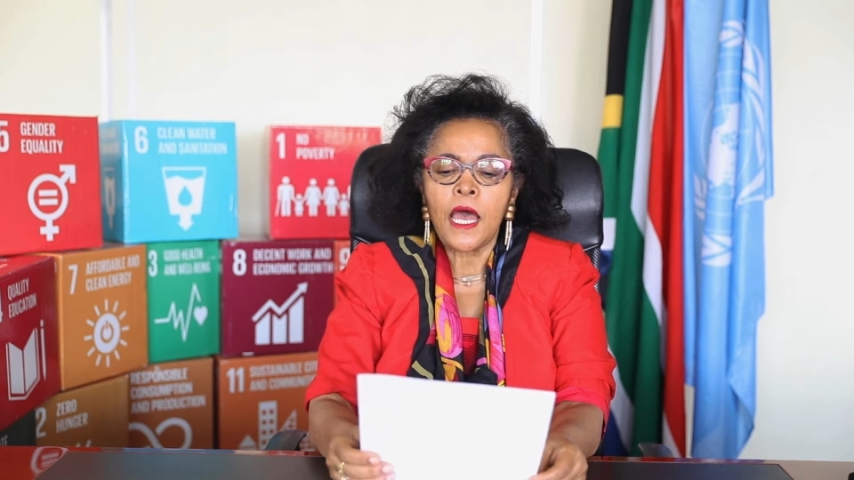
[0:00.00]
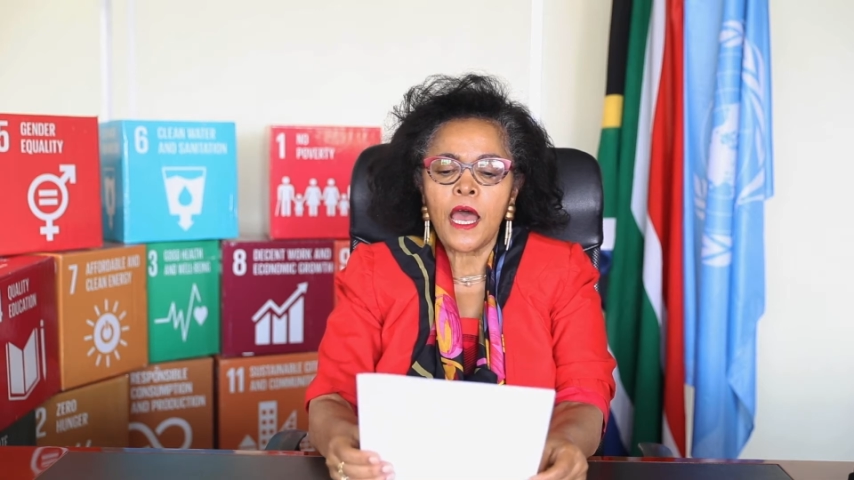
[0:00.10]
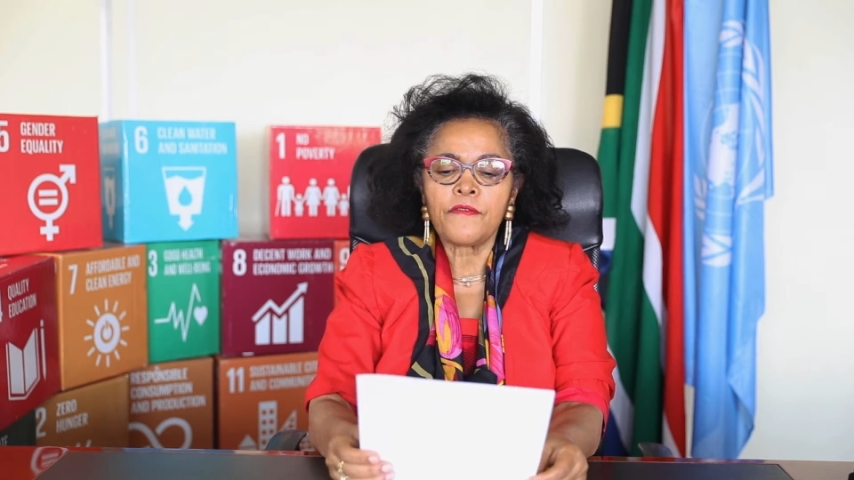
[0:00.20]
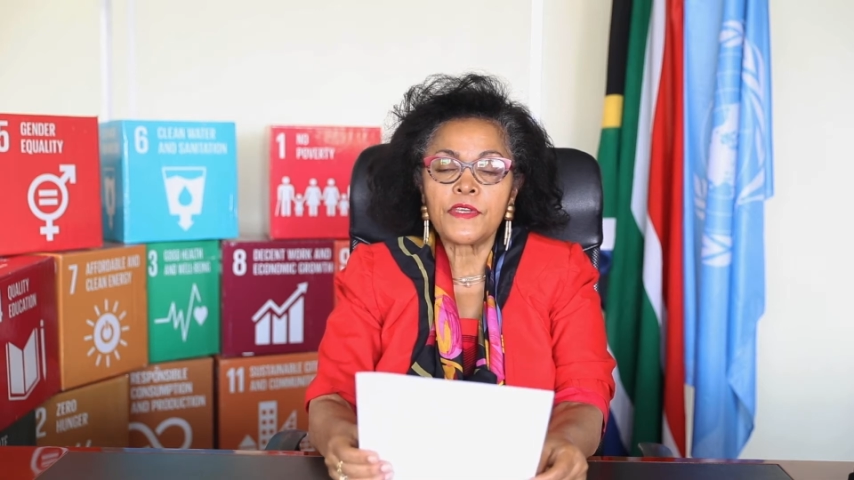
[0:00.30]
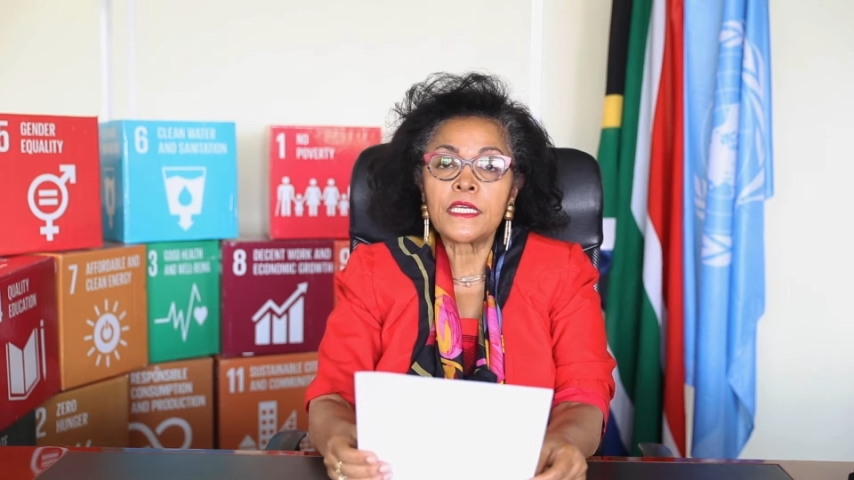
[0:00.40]

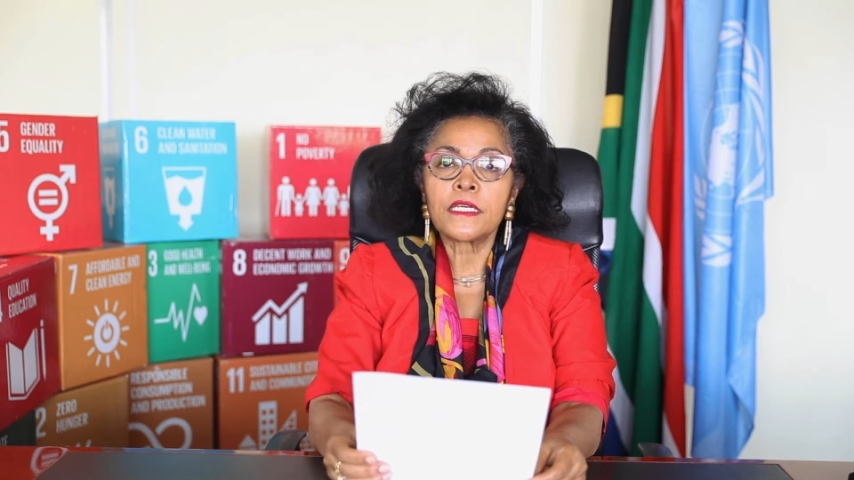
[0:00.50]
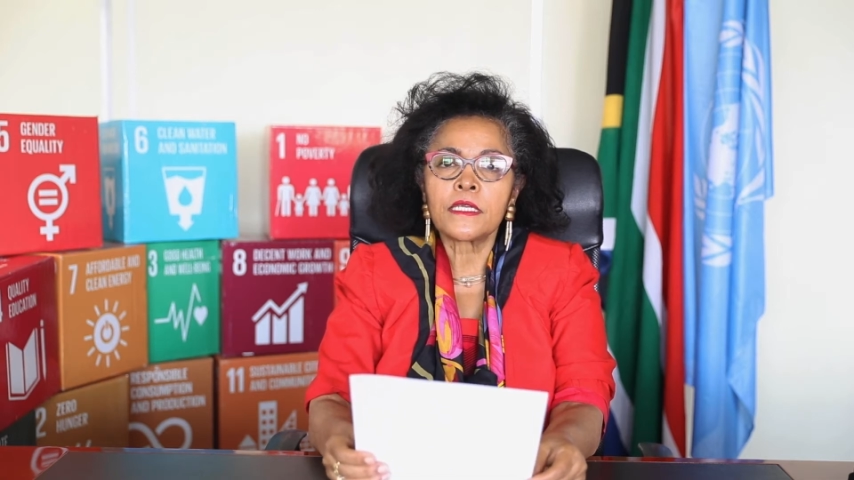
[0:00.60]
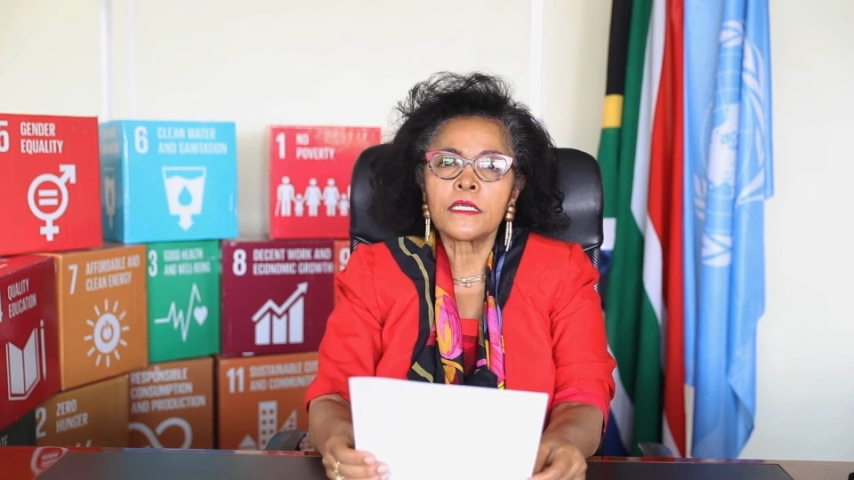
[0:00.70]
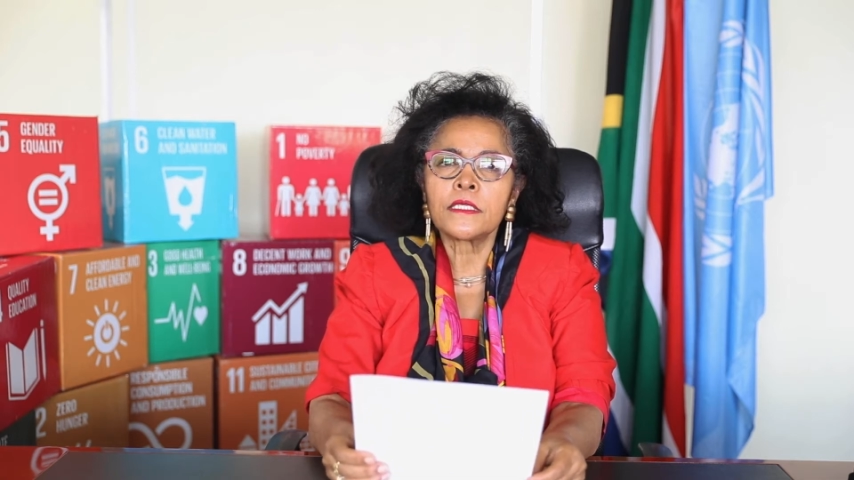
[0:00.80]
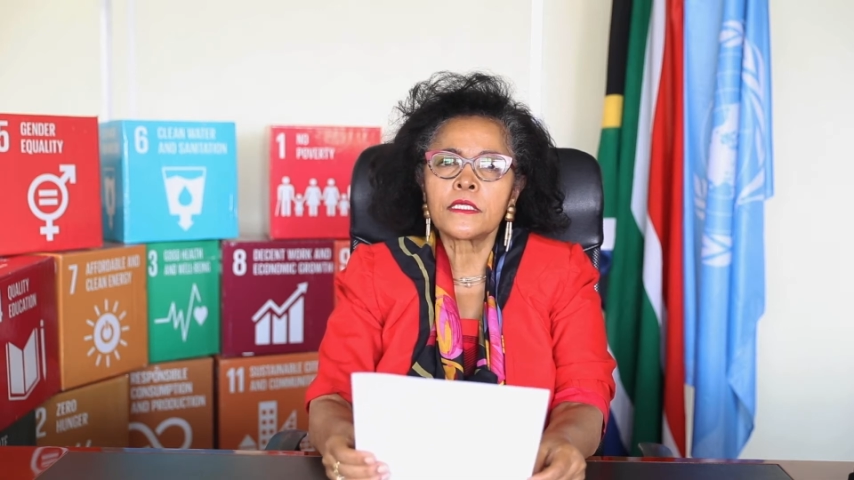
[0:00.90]
have
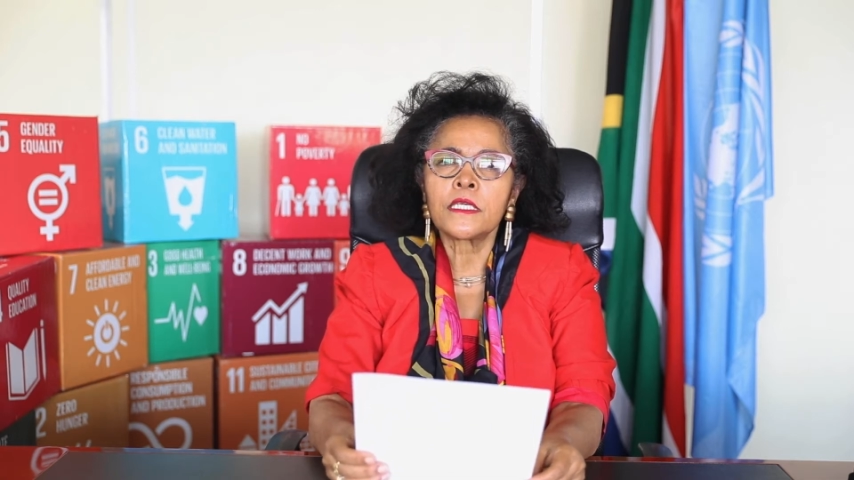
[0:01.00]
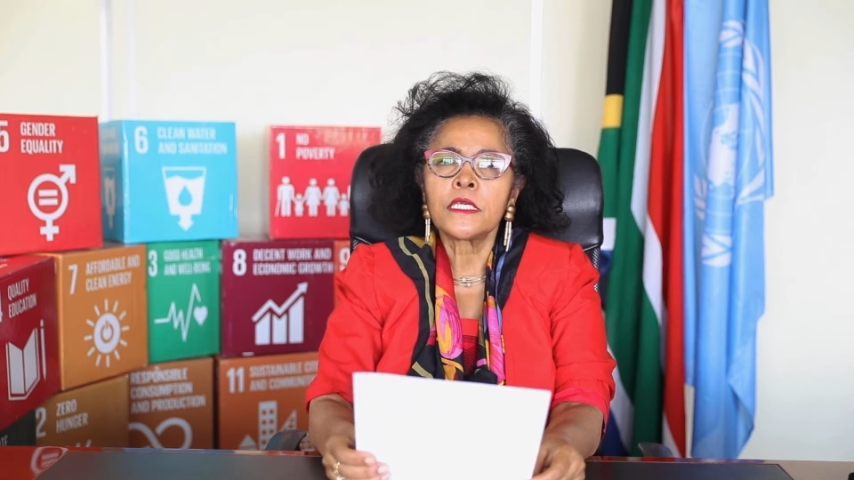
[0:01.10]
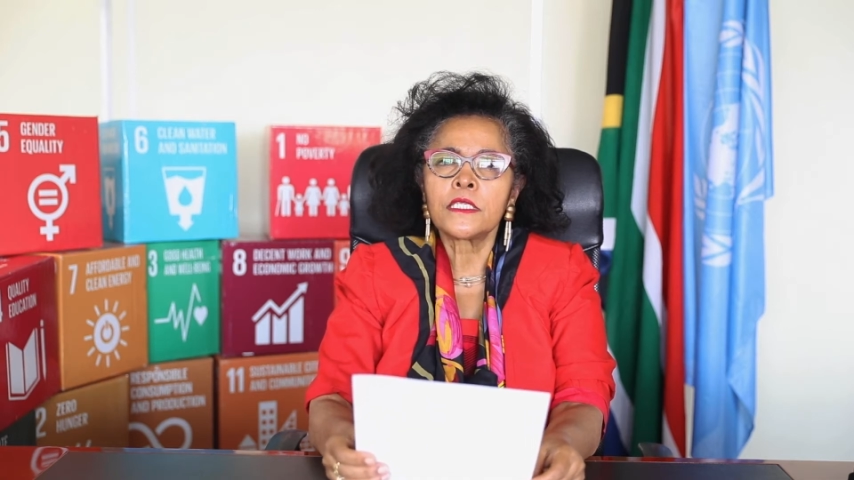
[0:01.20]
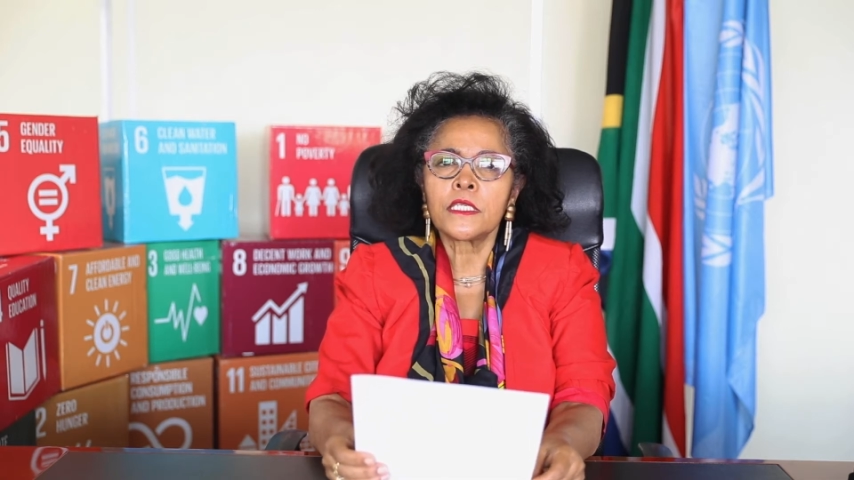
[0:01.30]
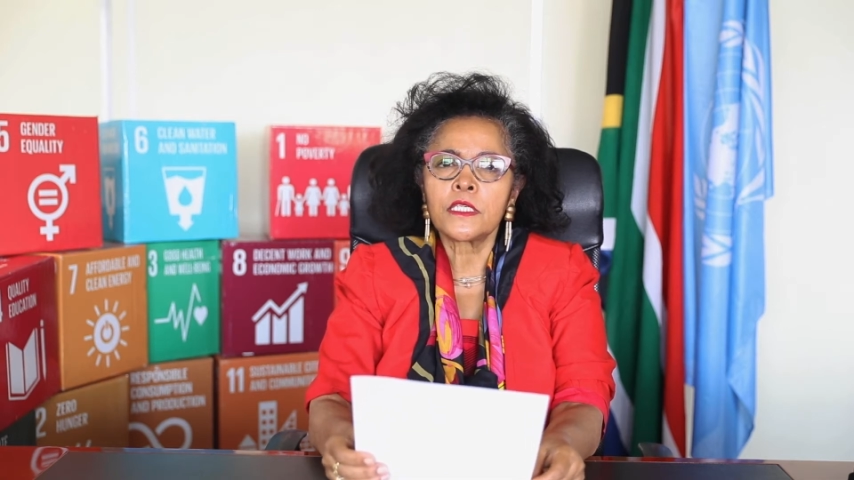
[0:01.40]
increased
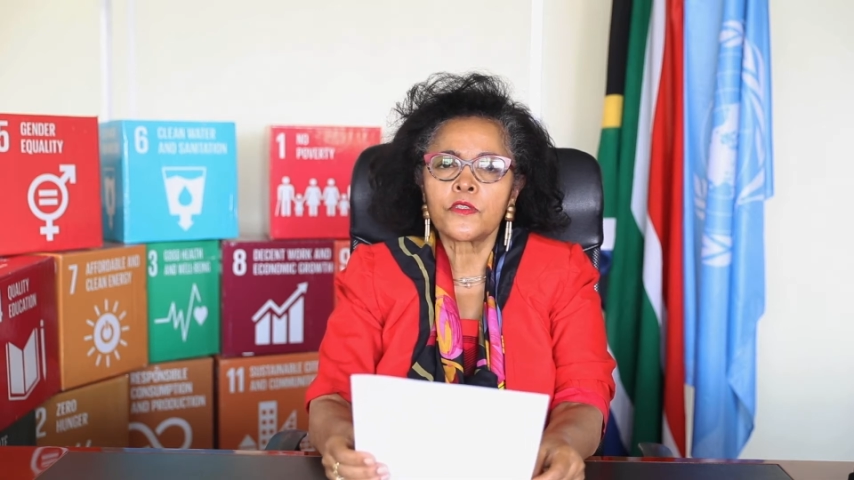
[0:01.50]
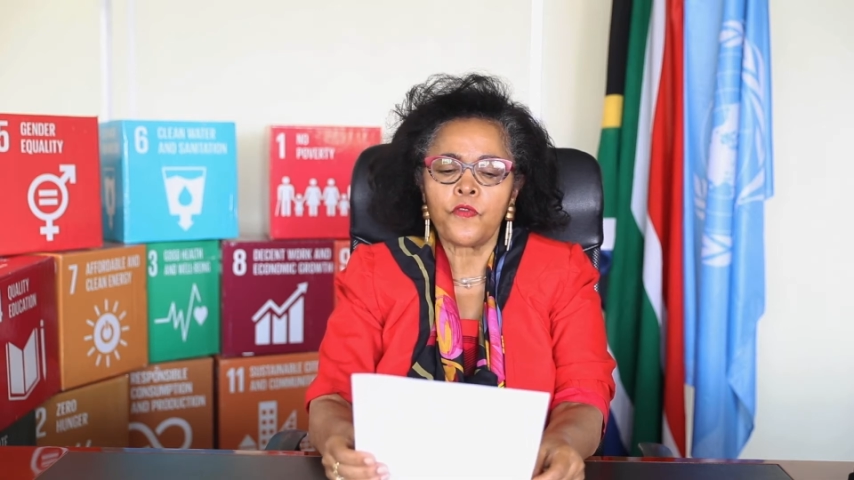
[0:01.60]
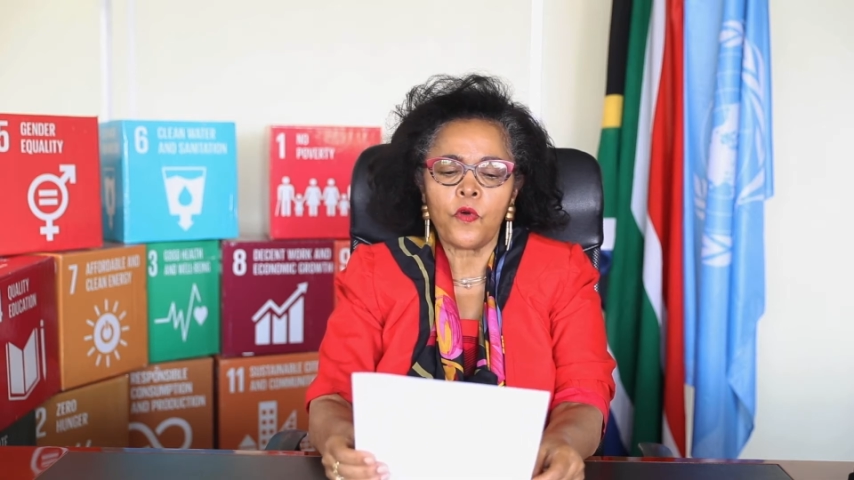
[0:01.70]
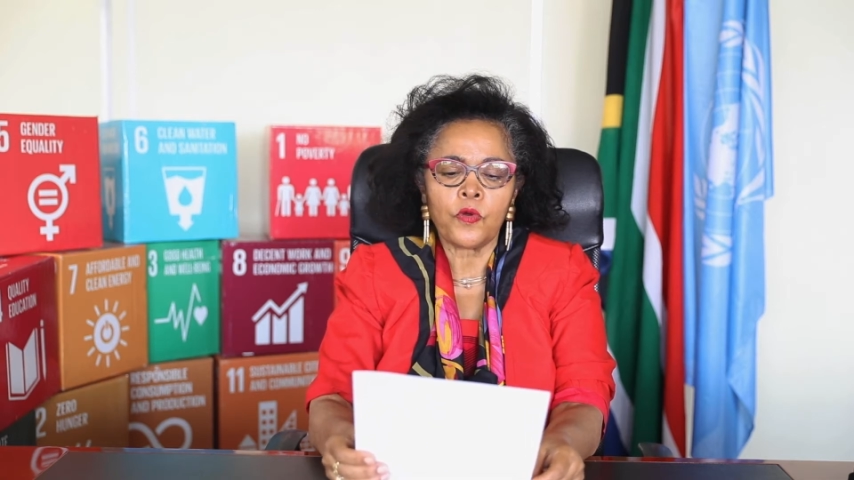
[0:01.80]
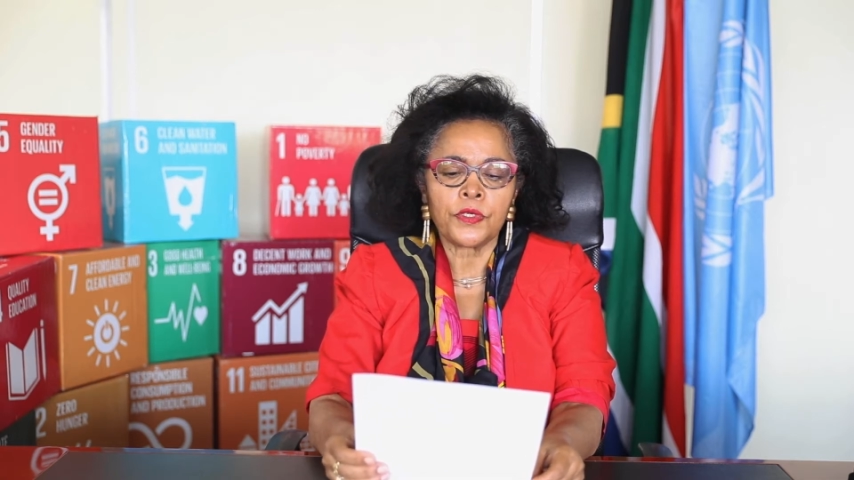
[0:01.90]

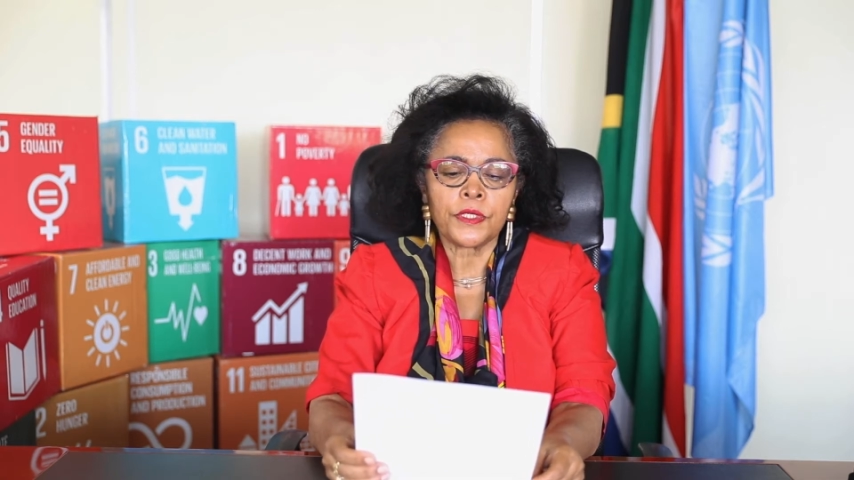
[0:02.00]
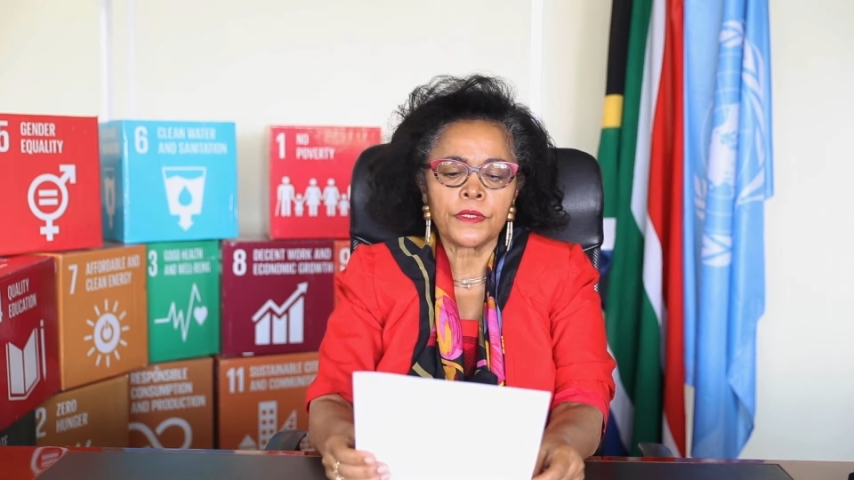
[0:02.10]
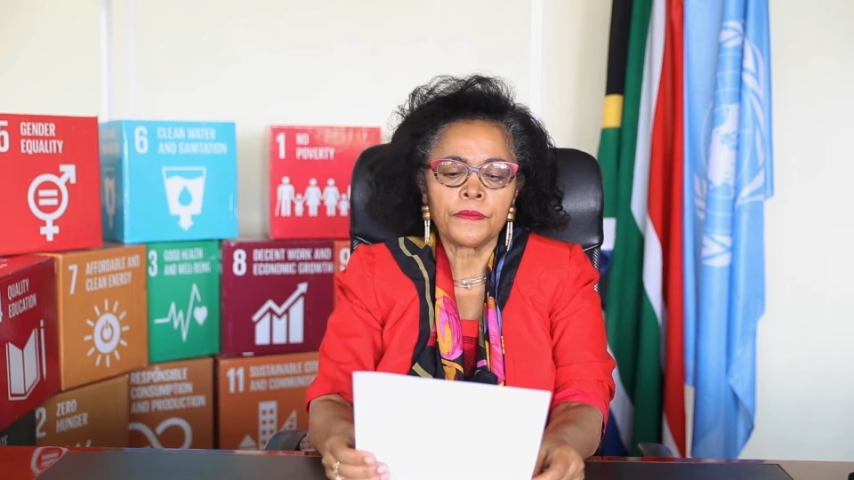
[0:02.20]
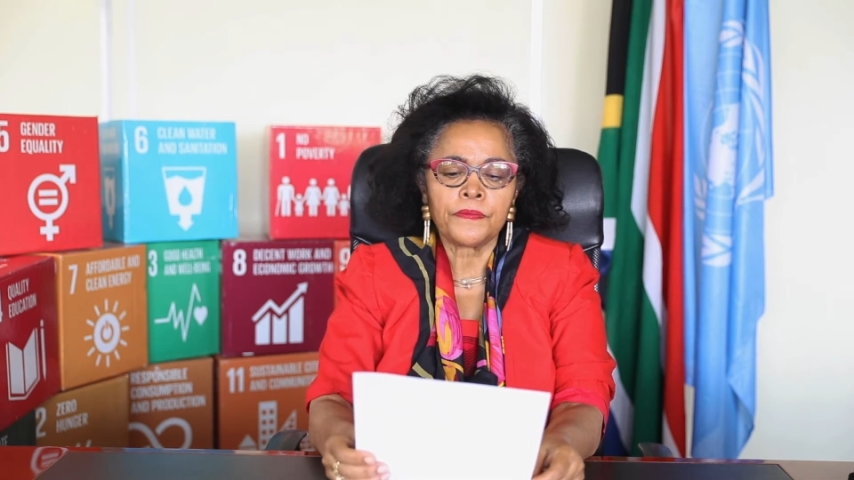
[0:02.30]
sixfold.